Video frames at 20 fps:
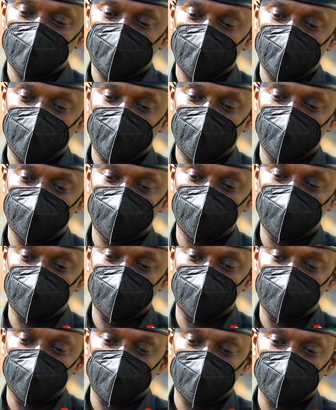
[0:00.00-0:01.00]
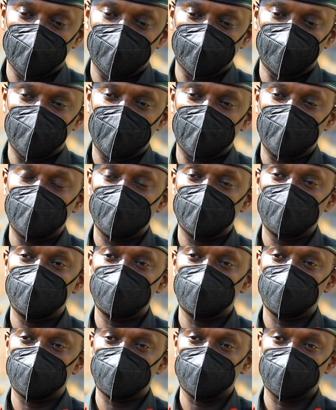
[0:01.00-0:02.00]
down to Kilimane,
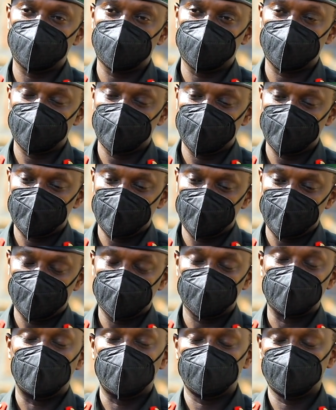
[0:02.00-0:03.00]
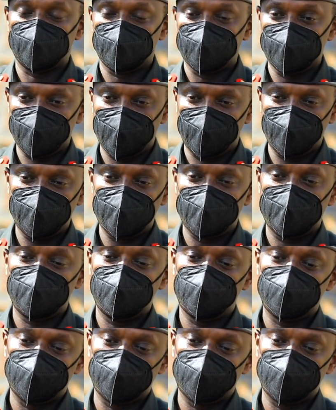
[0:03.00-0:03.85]
actually Zambia,